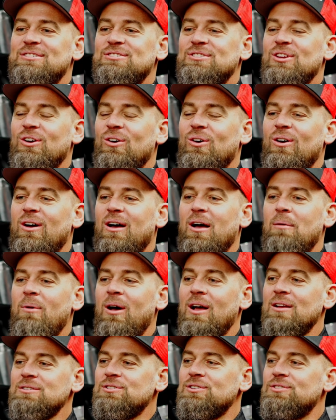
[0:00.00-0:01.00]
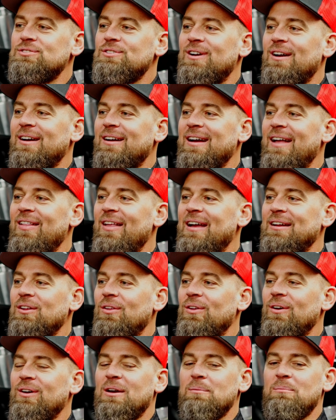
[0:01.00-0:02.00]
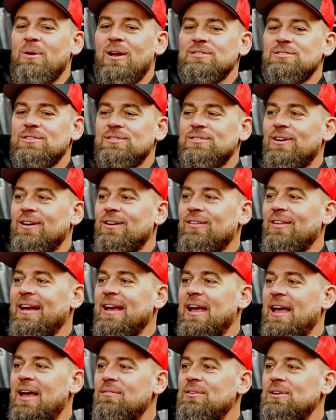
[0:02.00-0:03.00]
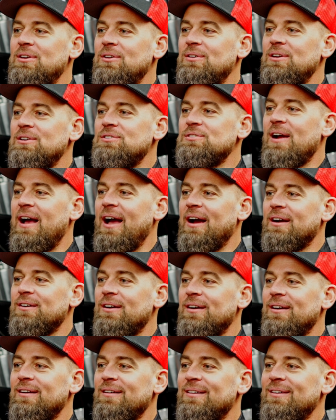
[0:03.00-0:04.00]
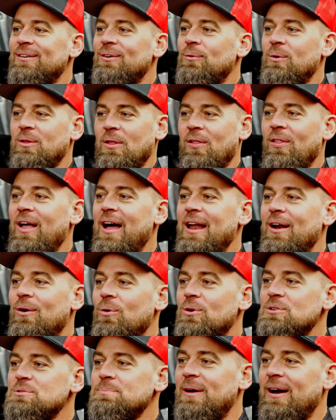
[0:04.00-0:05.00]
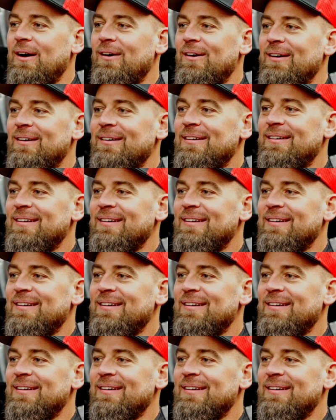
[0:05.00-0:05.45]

So a monster truck, I like to look at a monster truck like a heavy-duty tractor with a lot of horsepower.